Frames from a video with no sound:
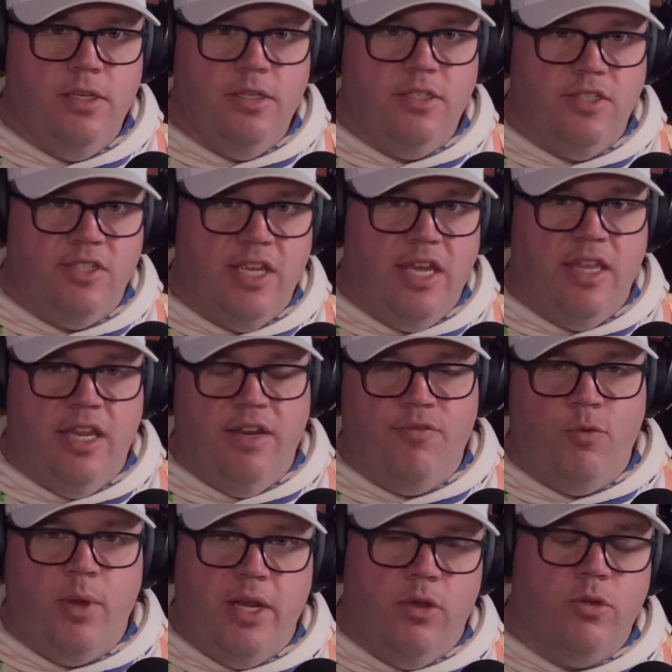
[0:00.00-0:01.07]
to say that
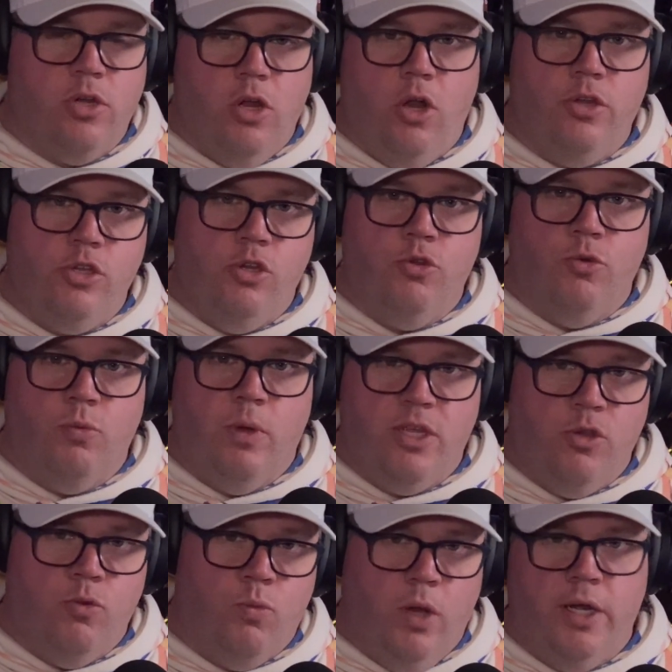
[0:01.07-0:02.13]
if we don't call you what
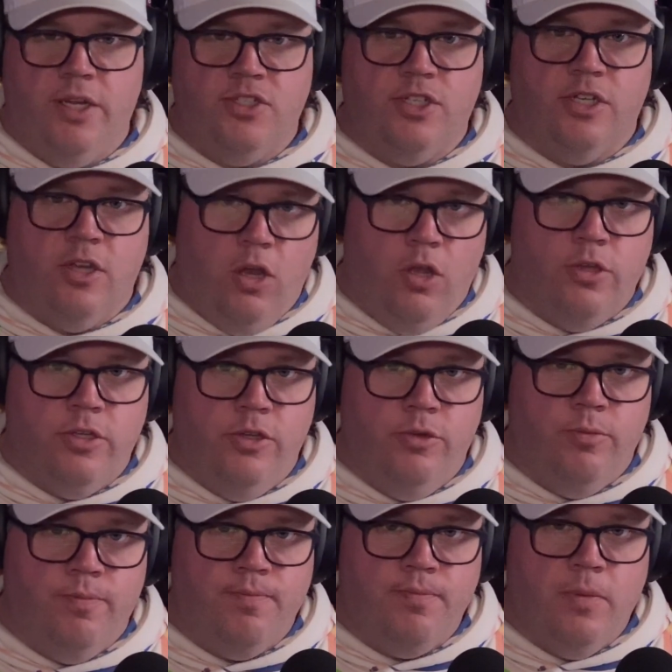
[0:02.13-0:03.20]
you want us to call
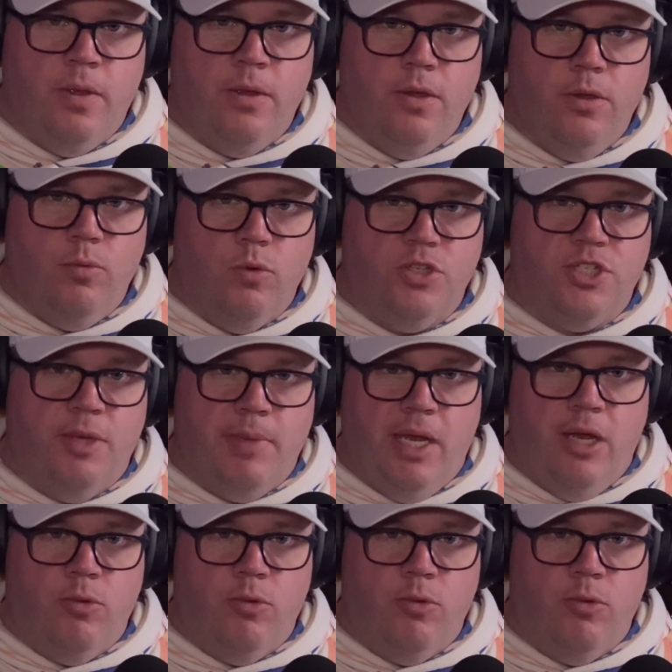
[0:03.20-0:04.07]
you, we're somehow